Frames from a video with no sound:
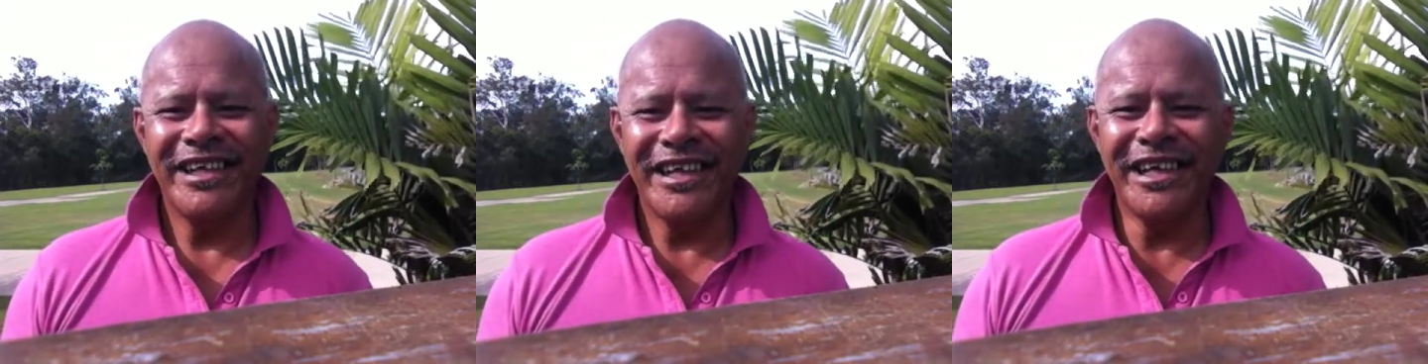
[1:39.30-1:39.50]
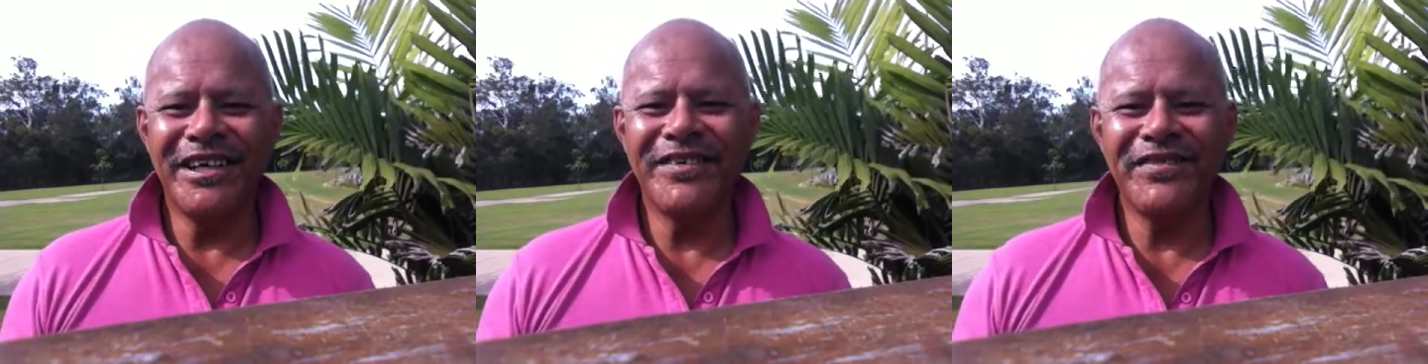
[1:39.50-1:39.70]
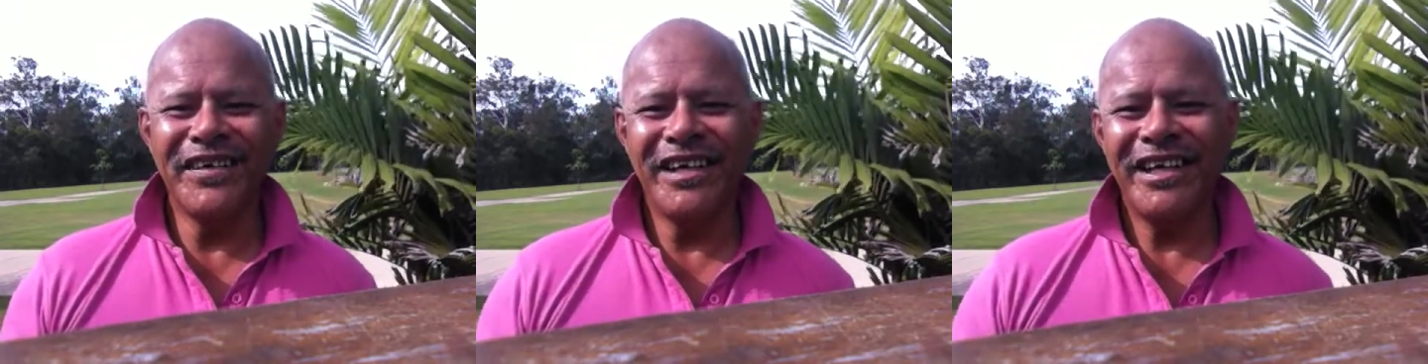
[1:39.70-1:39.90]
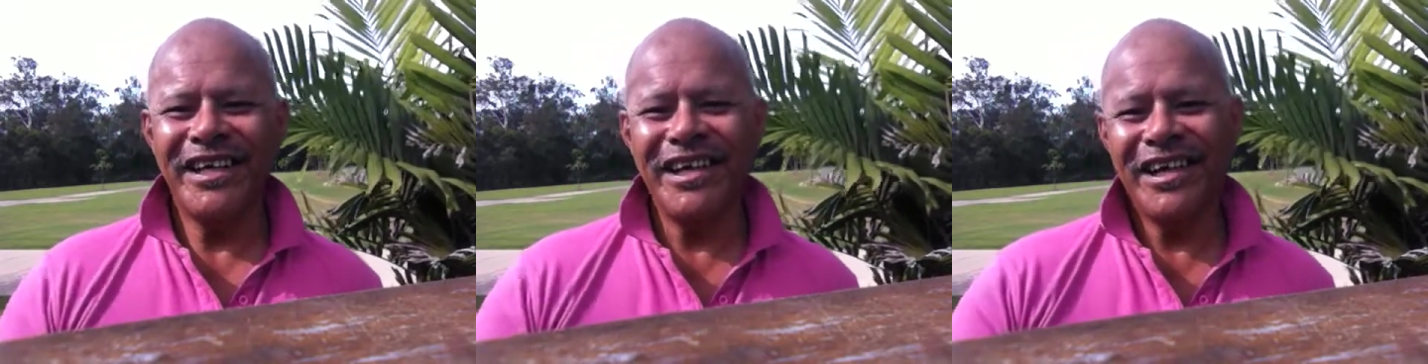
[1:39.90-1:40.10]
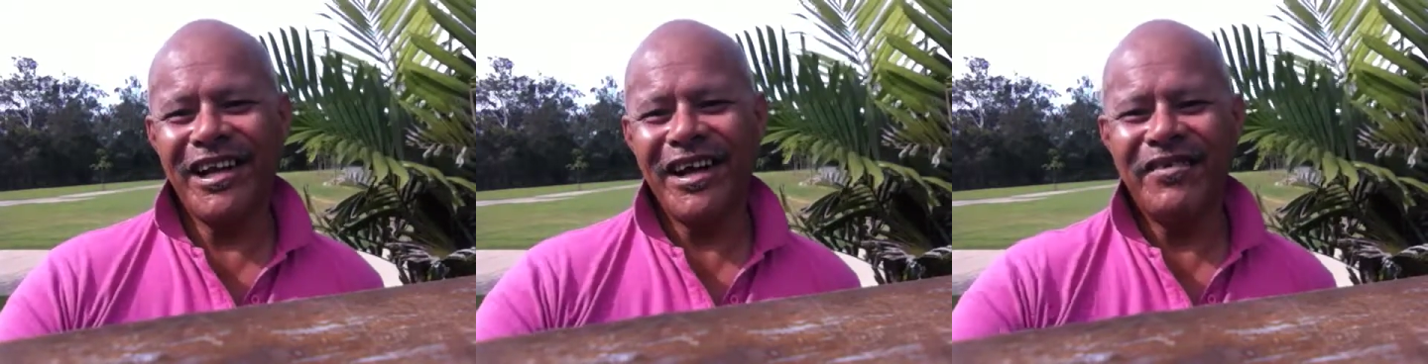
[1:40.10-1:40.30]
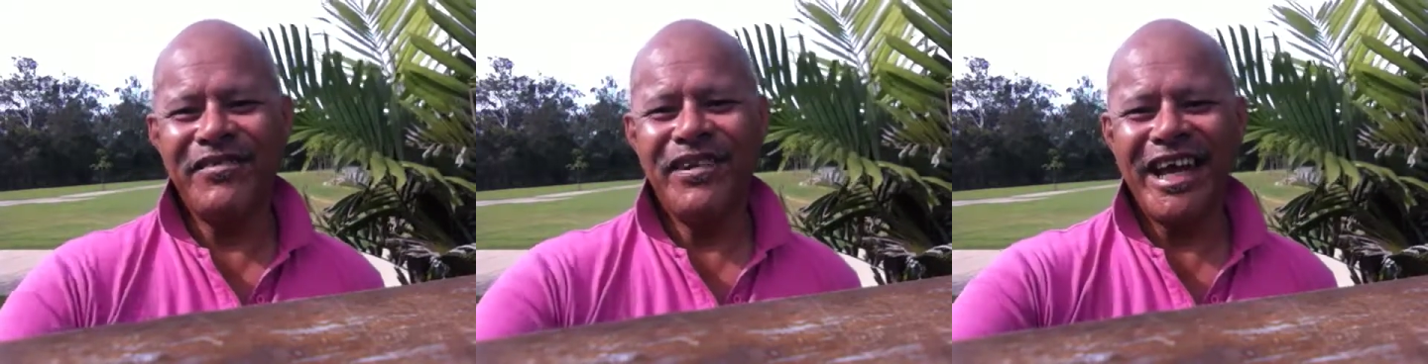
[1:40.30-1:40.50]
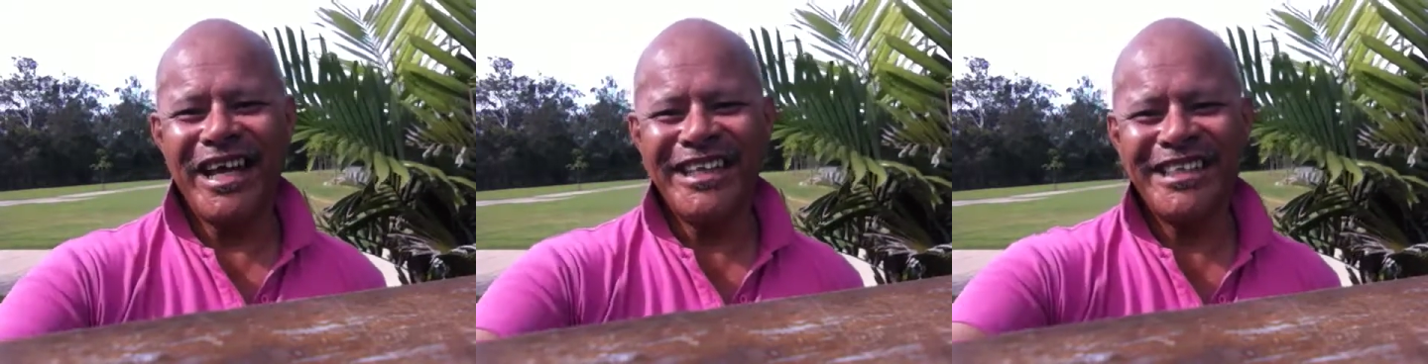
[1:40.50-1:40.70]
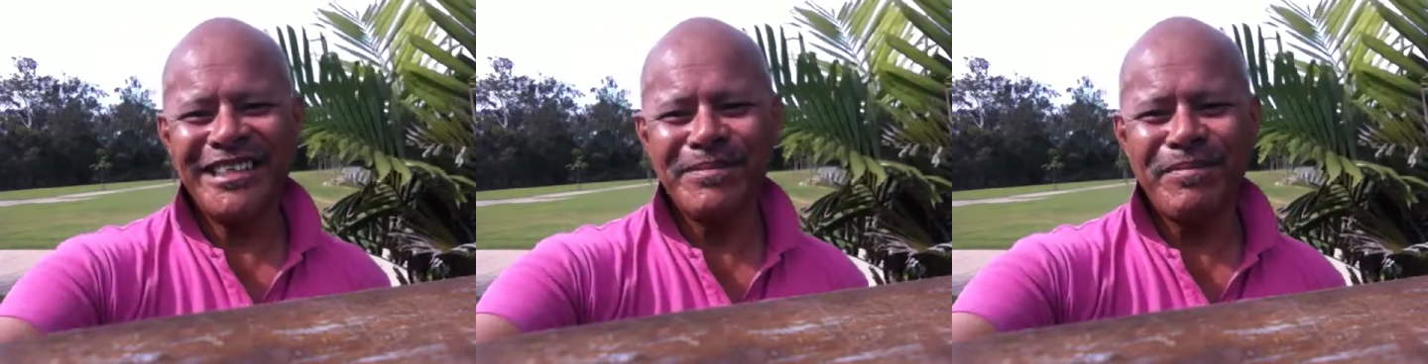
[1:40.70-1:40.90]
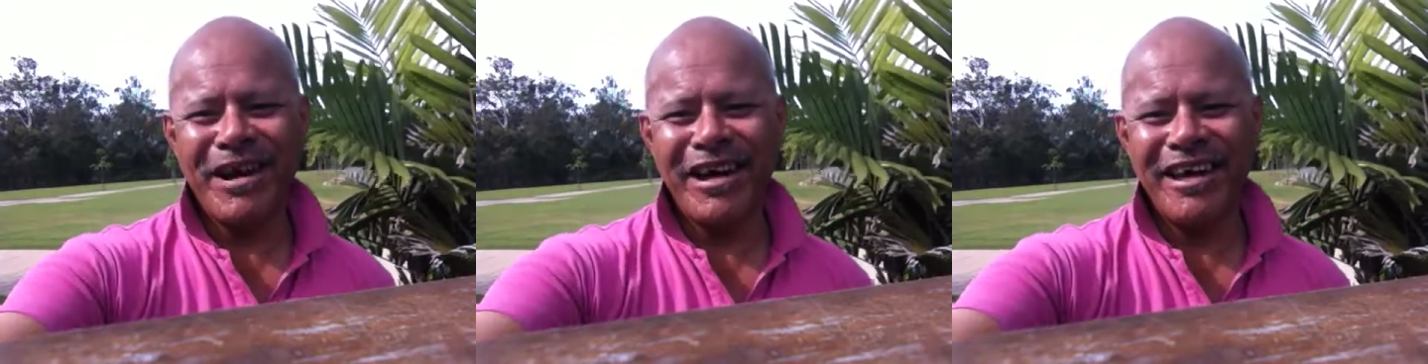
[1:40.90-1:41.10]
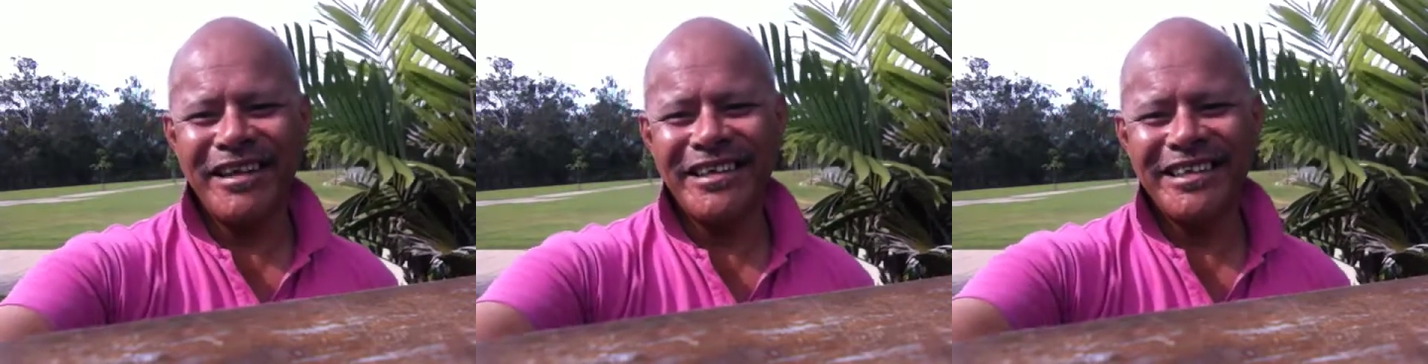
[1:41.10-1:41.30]
Live, love and
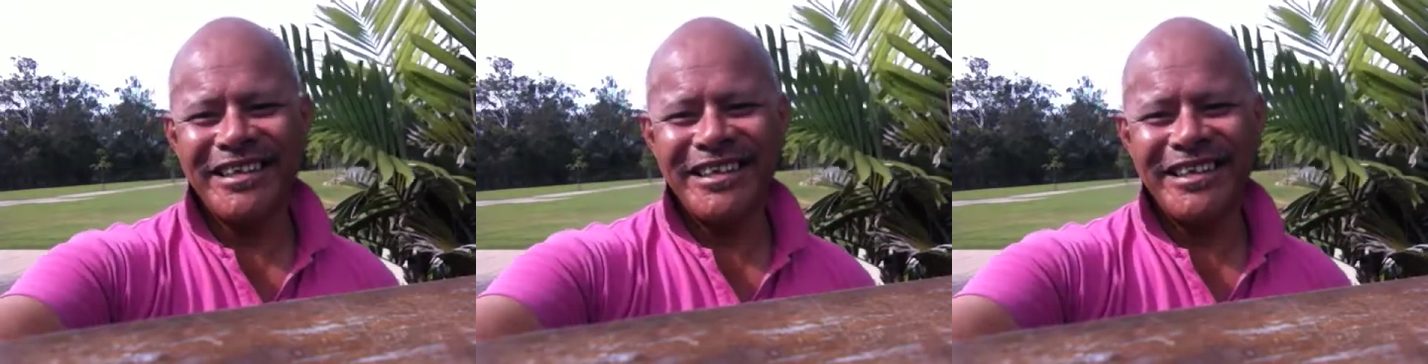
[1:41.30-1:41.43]
inspire.